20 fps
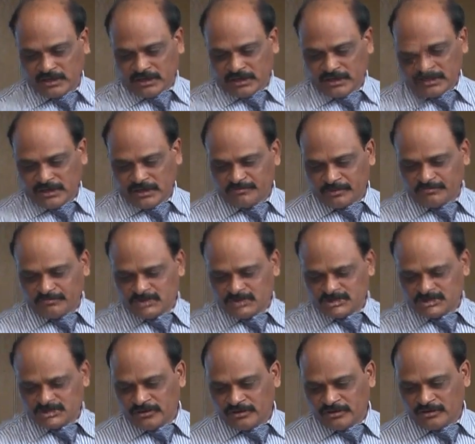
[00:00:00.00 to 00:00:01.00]
As a
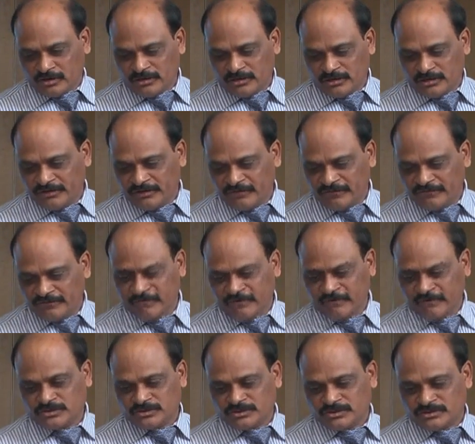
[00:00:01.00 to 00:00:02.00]
professional, you have got everything
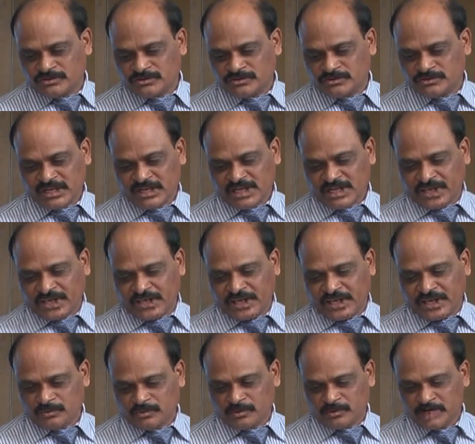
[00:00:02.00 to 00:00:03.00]
to charge the
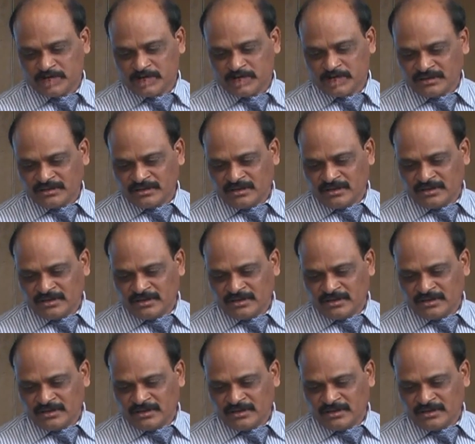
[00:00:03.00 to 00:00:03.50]
fees, provided